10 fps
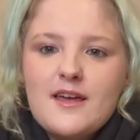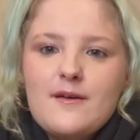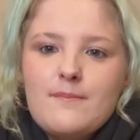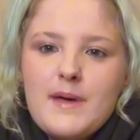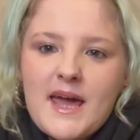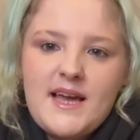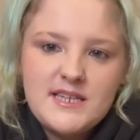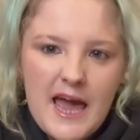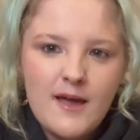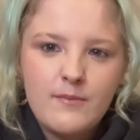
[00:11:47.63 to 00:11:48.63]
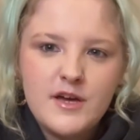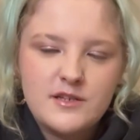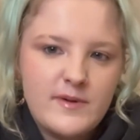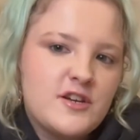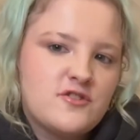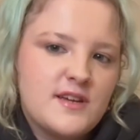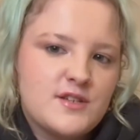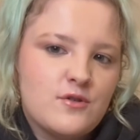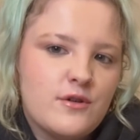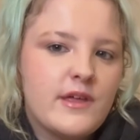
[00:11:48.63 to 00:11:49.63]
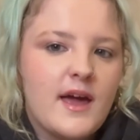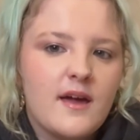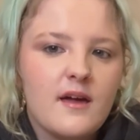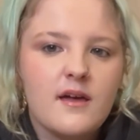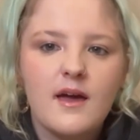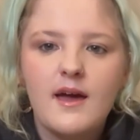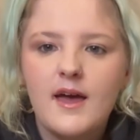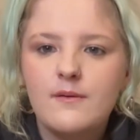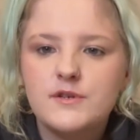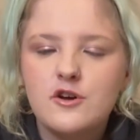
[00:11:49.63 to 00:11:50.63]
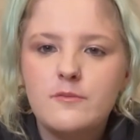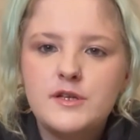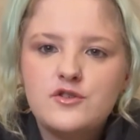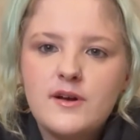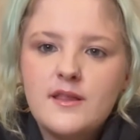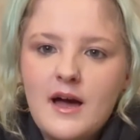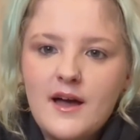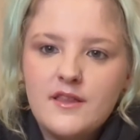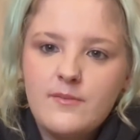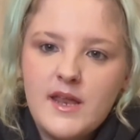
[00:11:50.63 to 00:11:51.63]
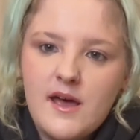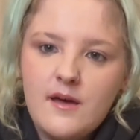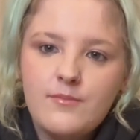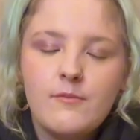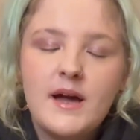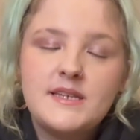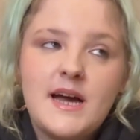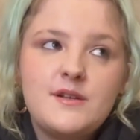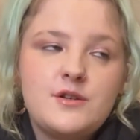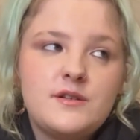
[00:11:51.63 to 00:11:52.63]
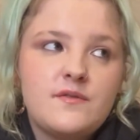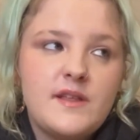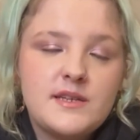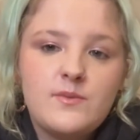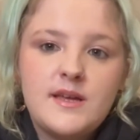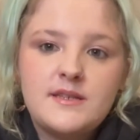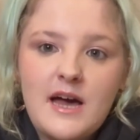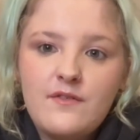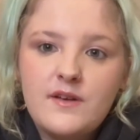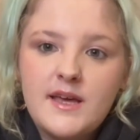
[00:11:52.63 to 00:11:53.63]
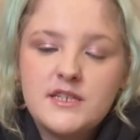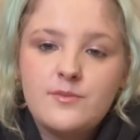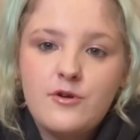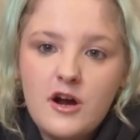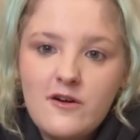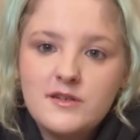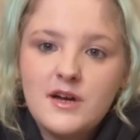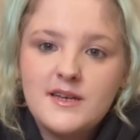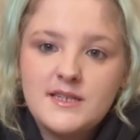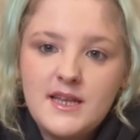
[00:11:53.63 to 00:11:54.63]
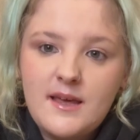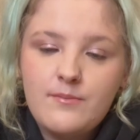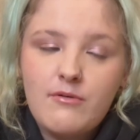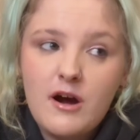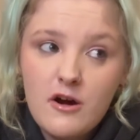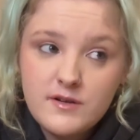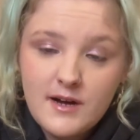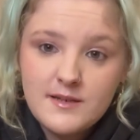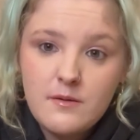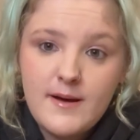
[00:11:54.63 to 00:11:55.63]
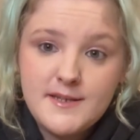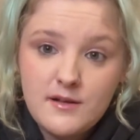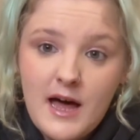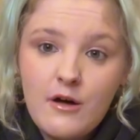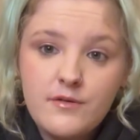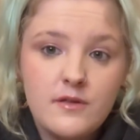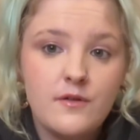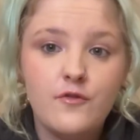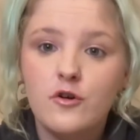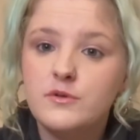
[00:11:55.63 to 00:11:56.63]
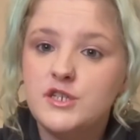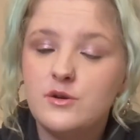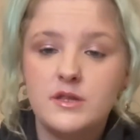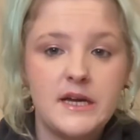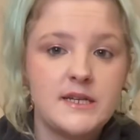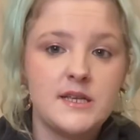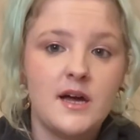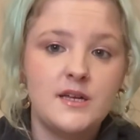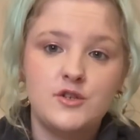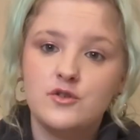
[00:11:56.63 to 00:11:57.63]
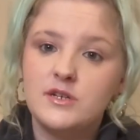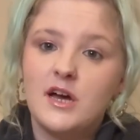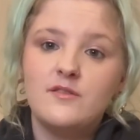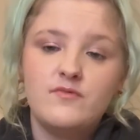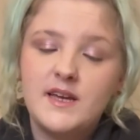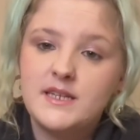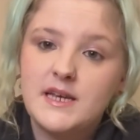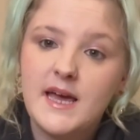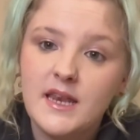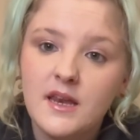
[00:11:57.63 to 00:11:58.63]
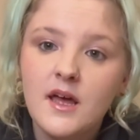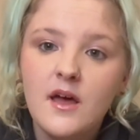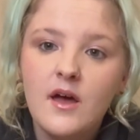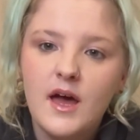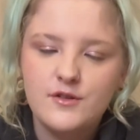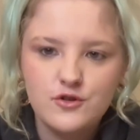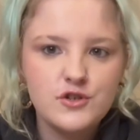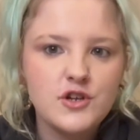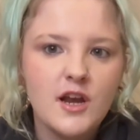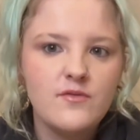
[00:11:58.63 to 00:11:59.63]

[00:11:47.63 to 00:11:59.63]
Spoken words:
Mickey take murder mystery sort of thing. So I'm enjoying that at the minute. But my intentions for this week definitely is to prioritise sleep, prioritise my mental health in the form of doing things that I enjoy, like reading, and just trying to